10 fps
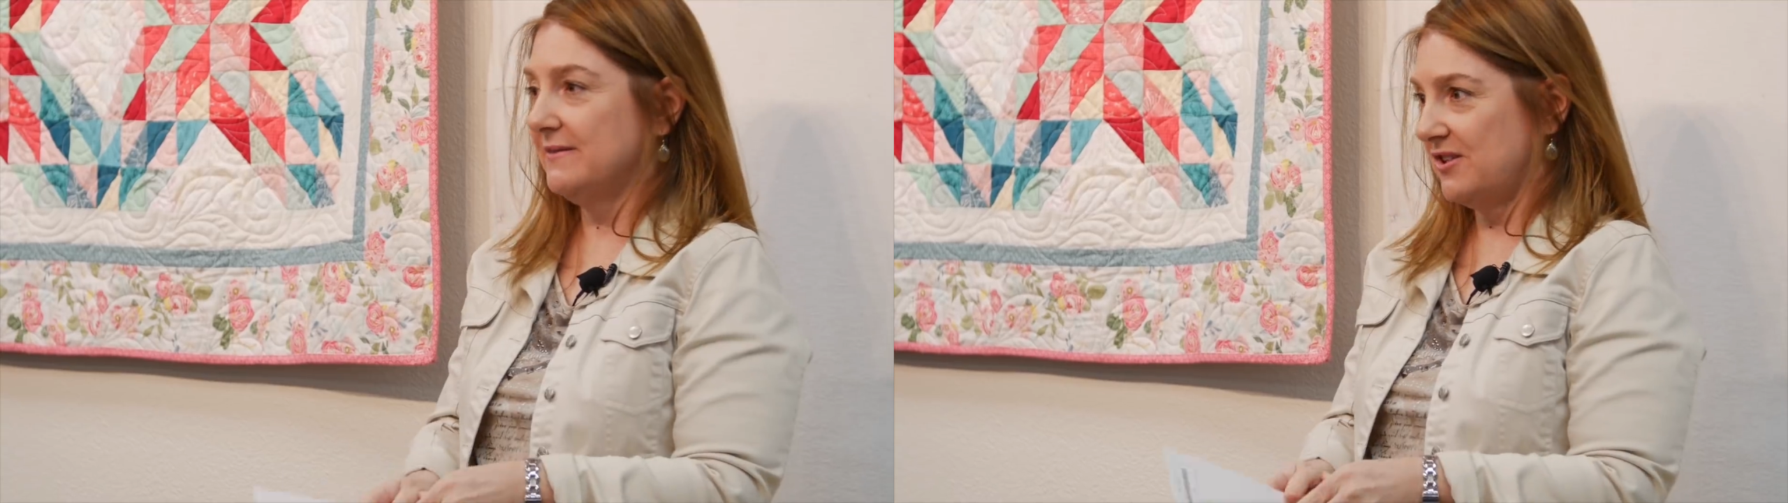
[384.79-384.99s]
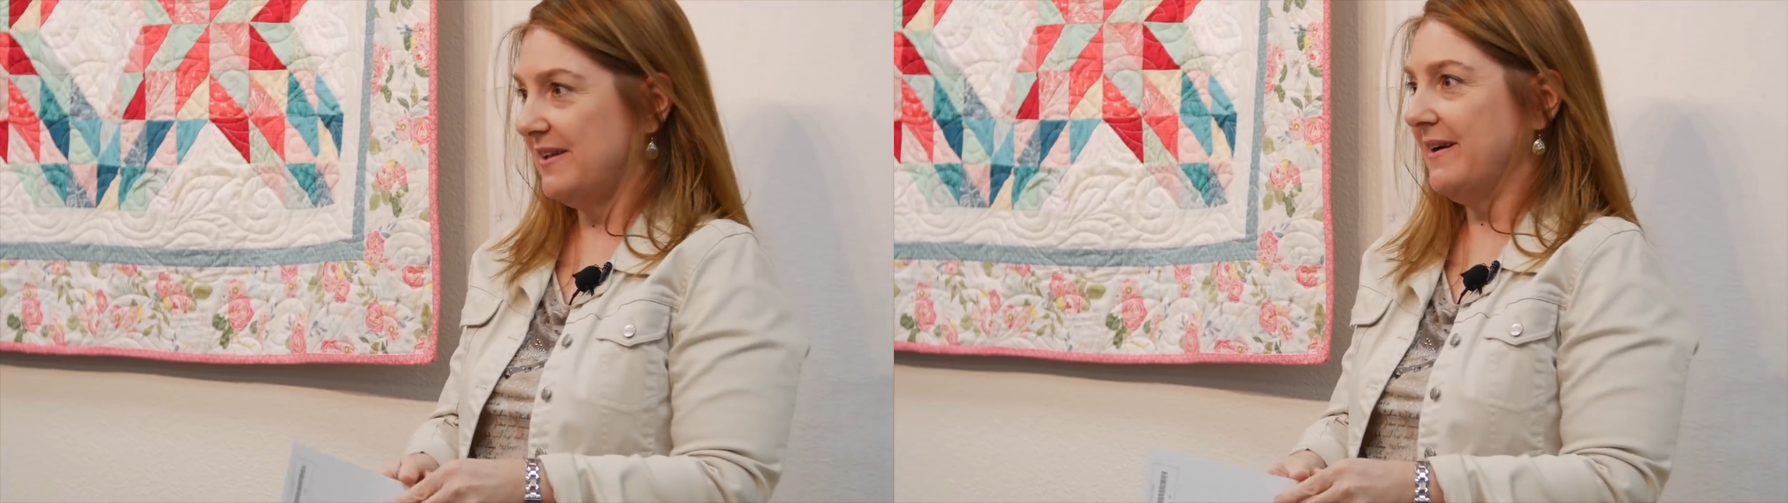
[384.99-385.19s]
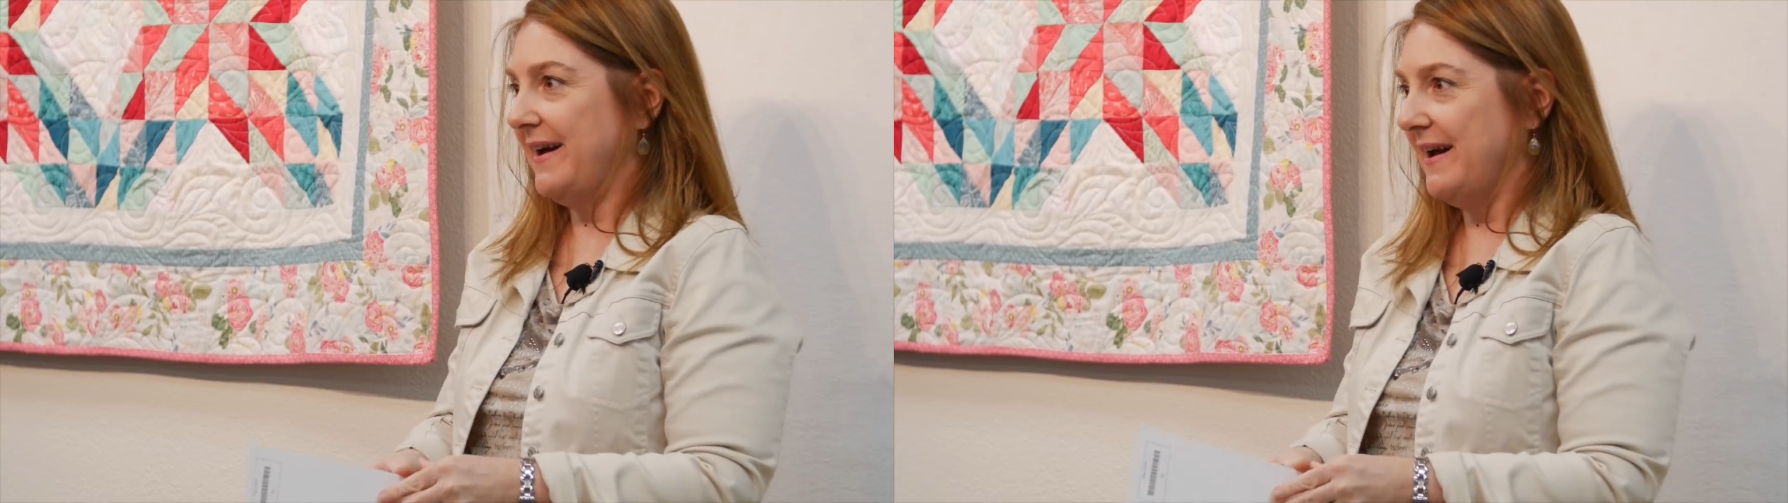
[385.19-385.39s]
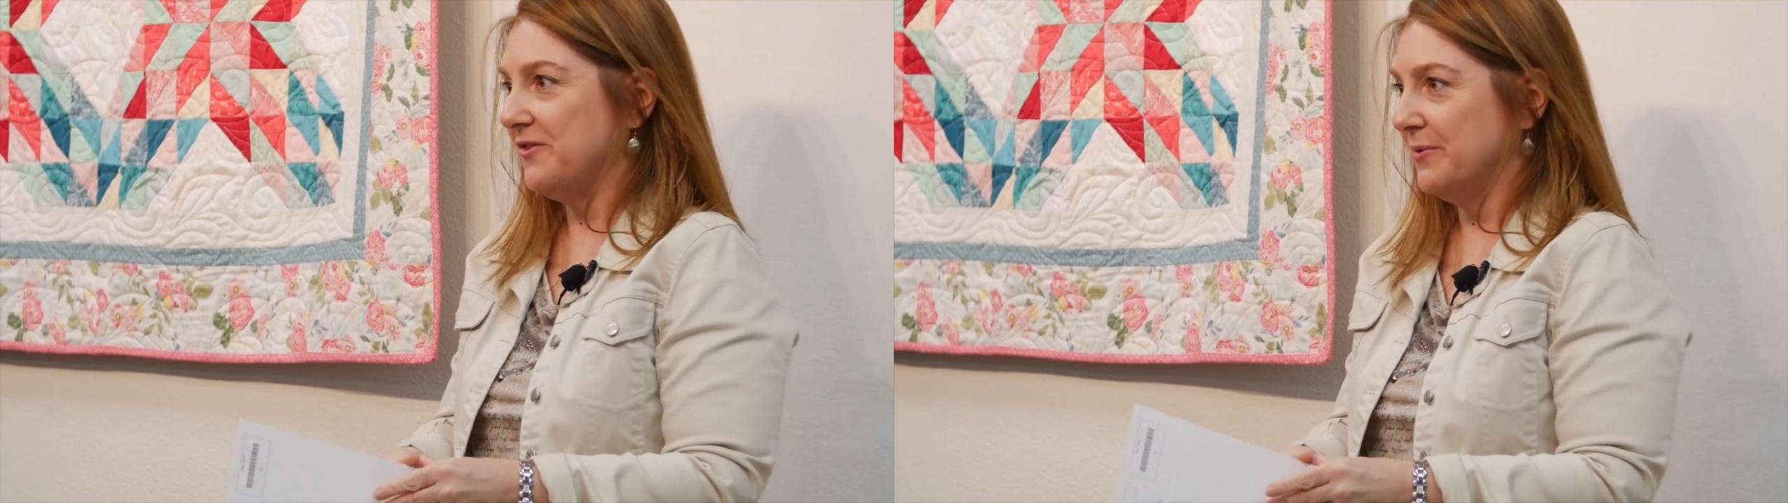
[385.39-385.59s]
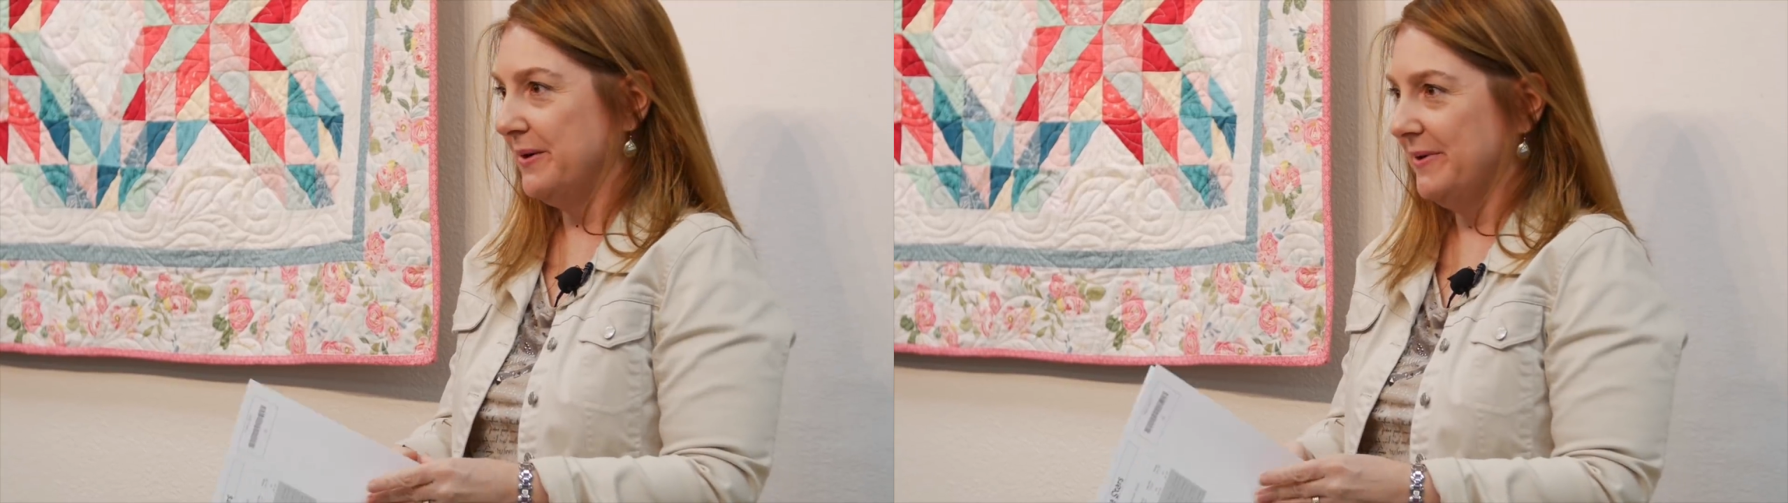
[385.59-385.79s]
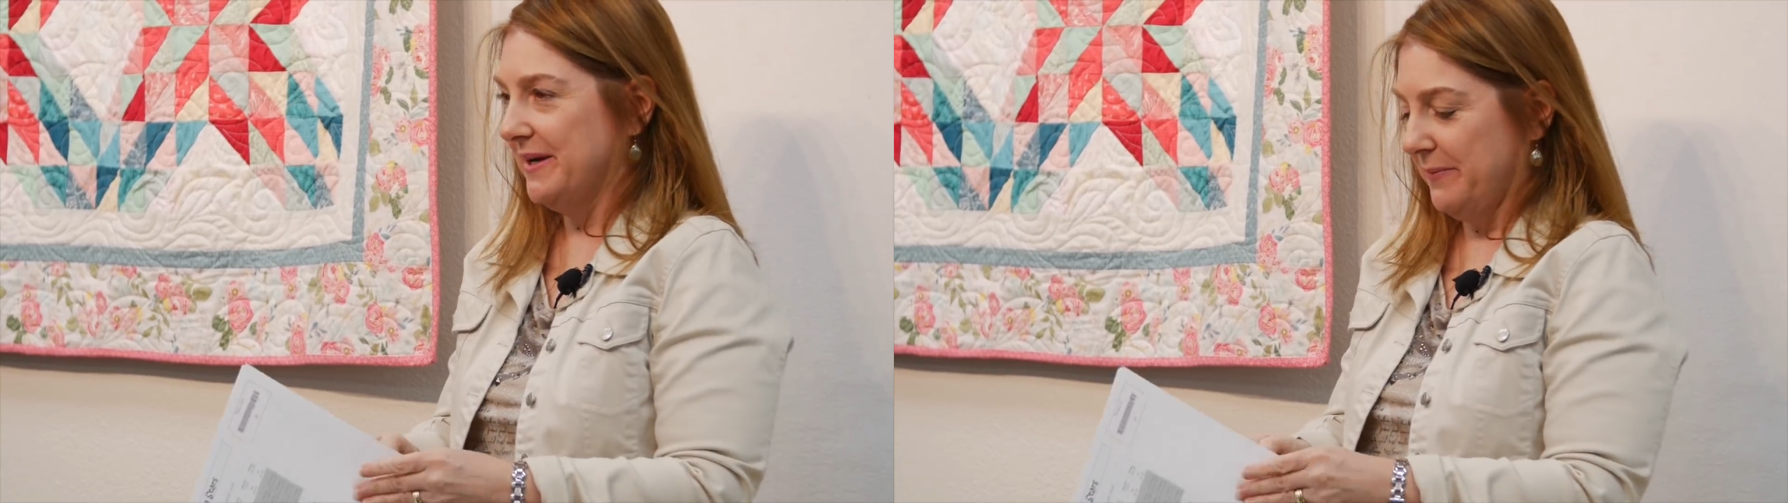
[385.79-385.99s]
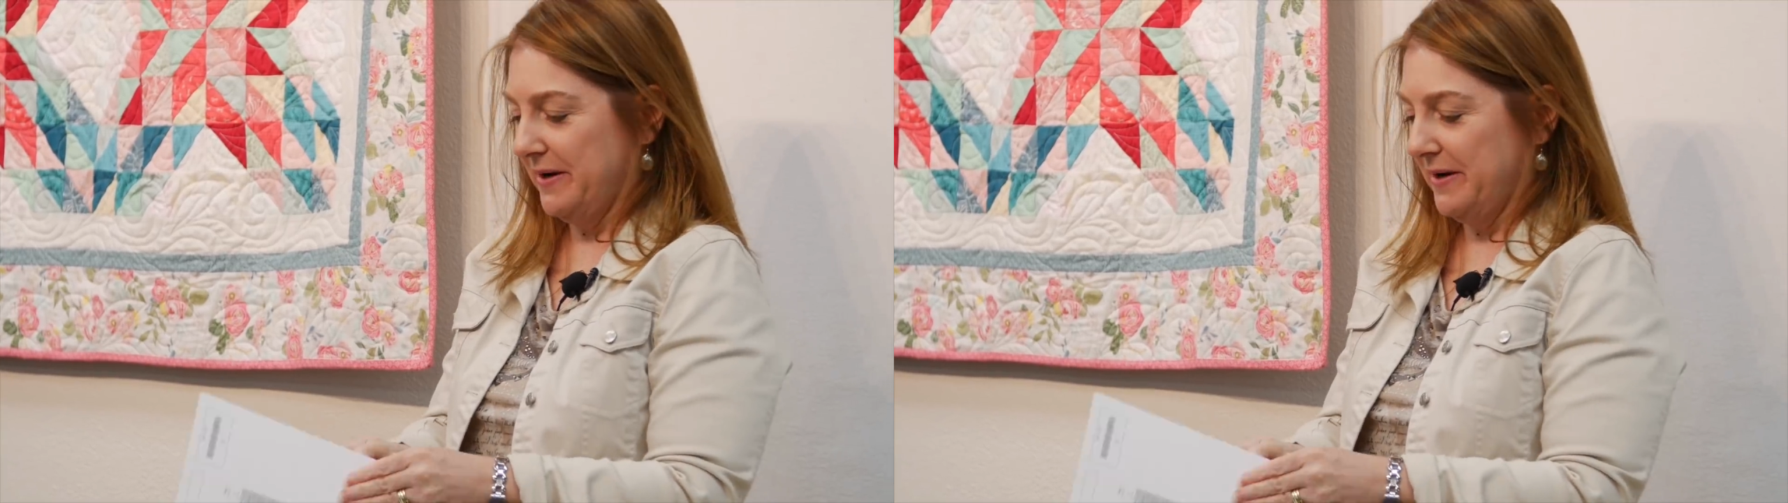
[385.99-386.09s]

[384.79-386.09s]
just like I have to reread it